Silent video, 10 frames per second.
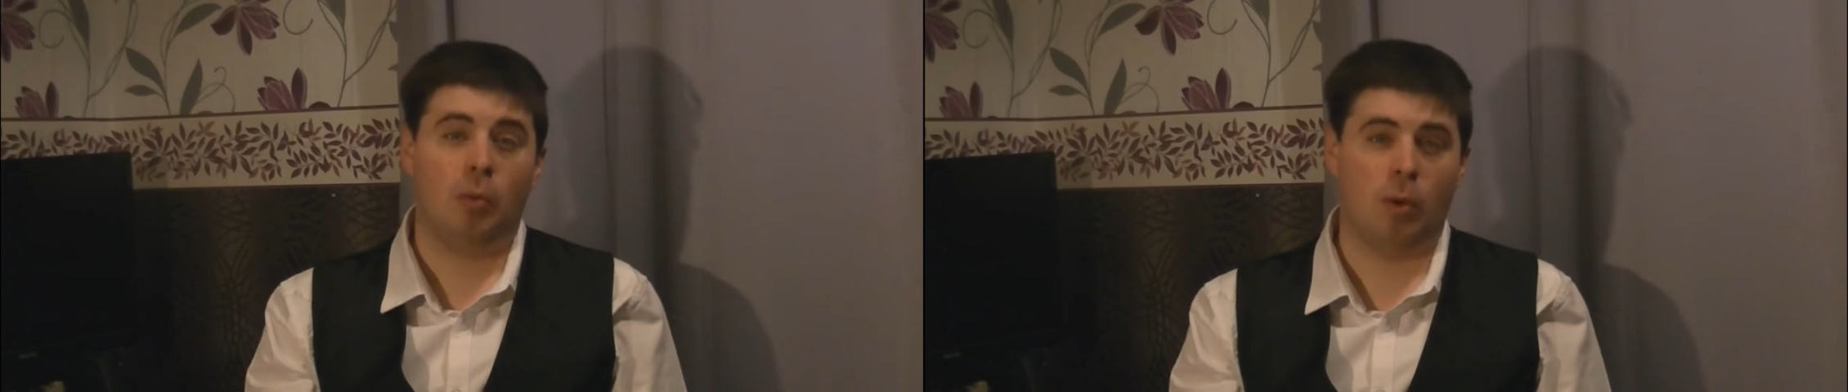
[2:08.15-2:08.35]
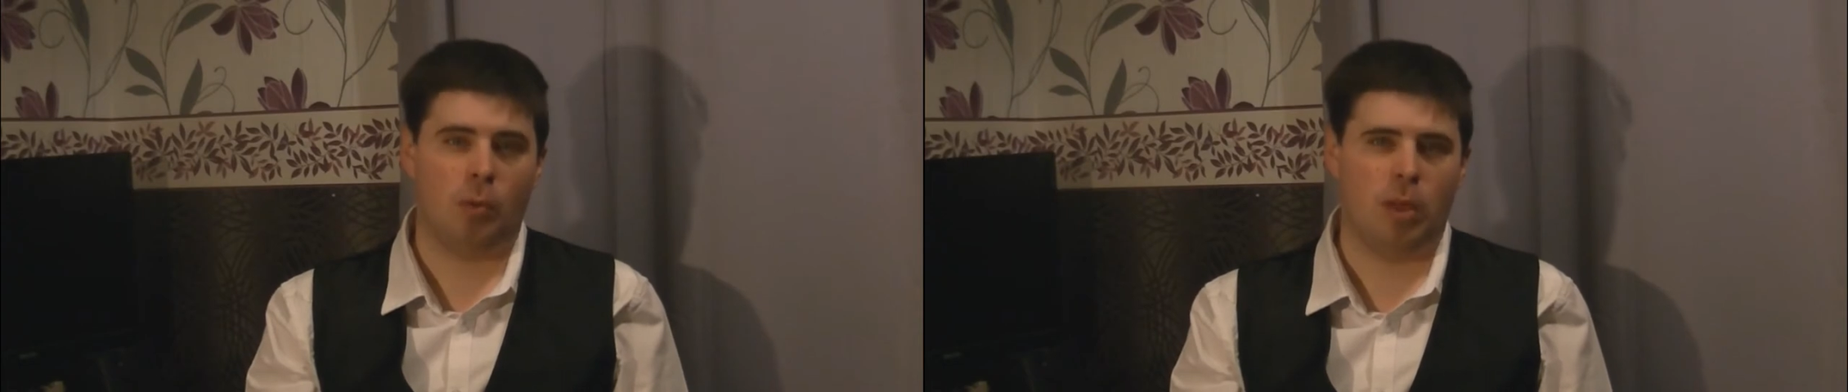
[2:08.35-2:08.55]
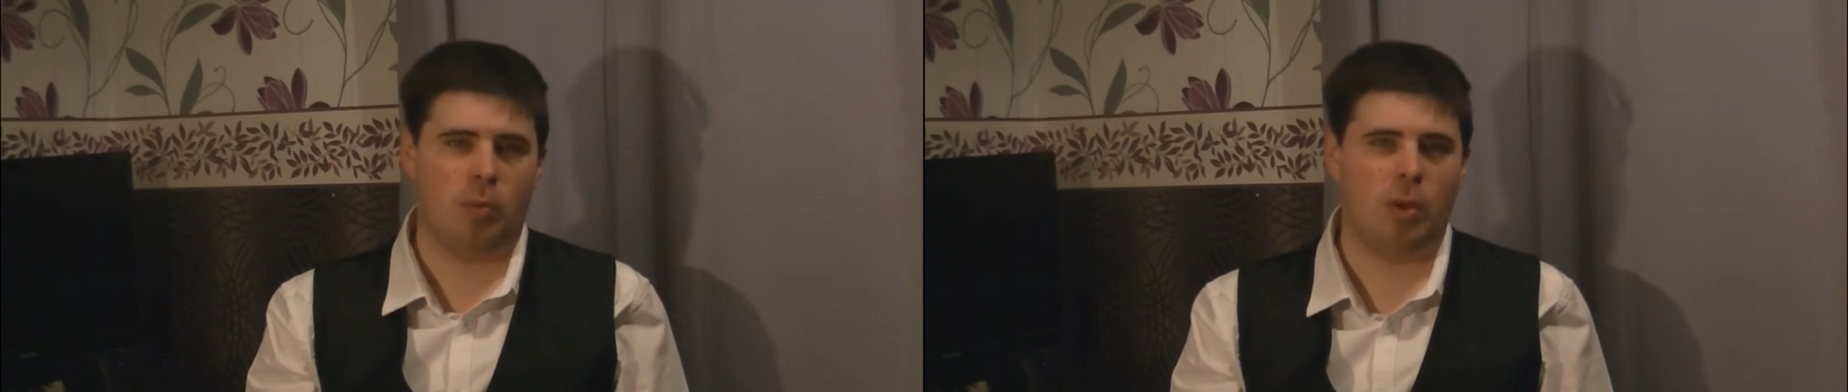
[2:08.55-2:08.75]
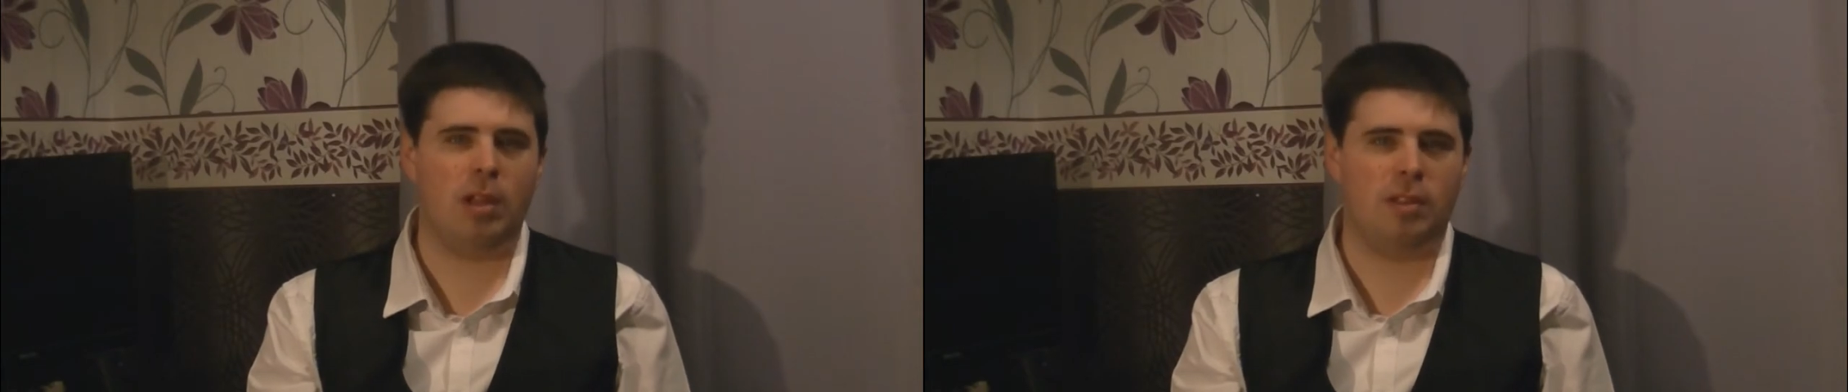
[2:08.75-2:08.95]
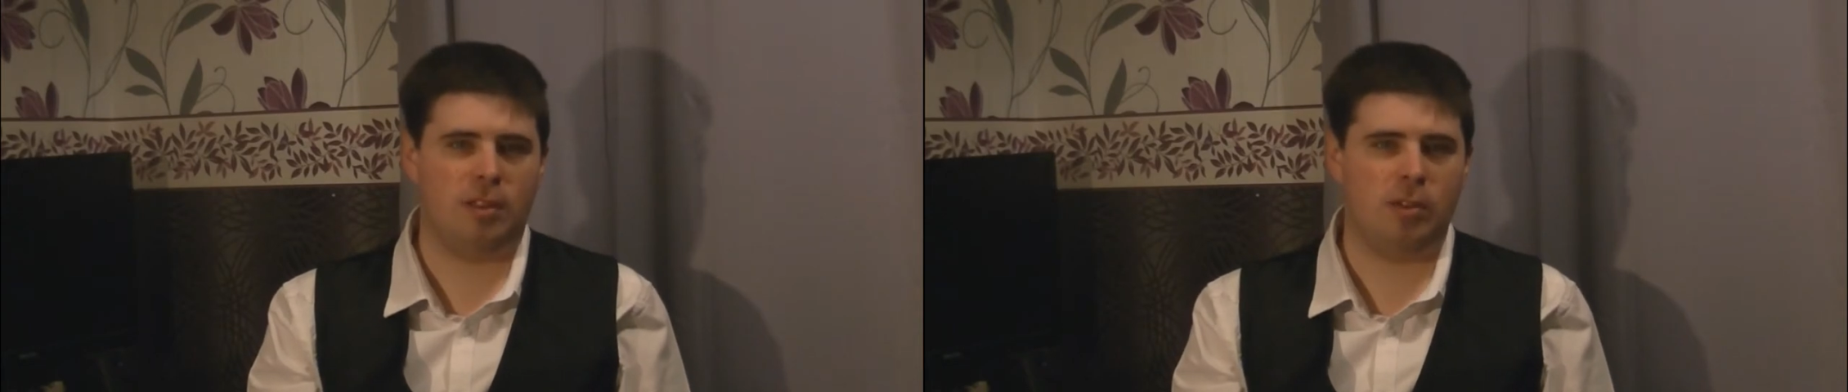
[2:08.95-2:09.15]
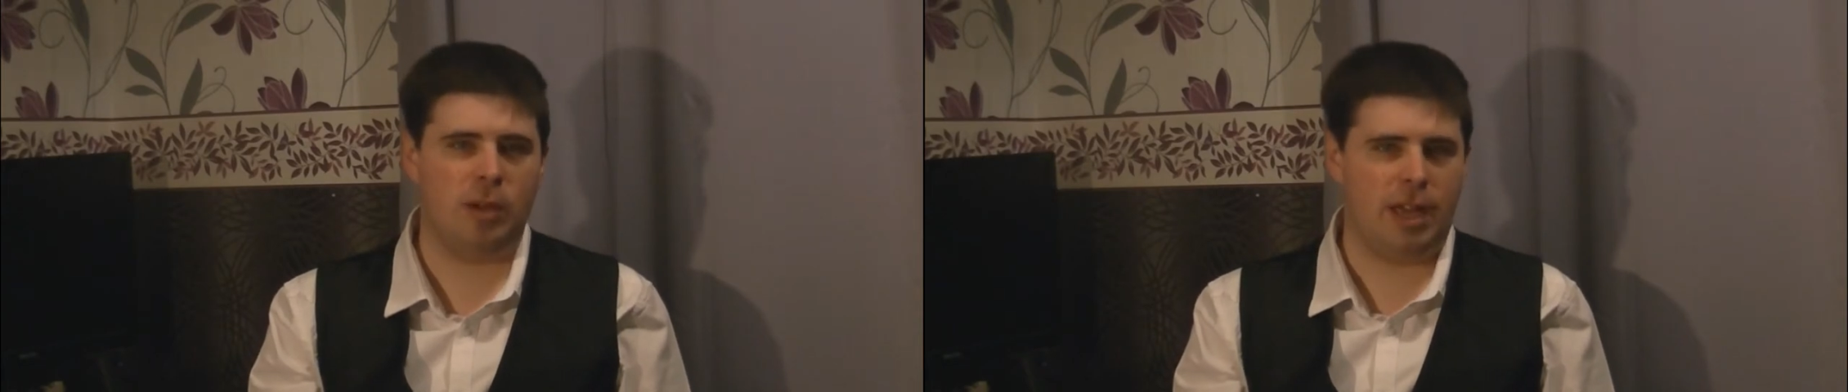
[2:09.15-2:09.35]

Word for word: What we will do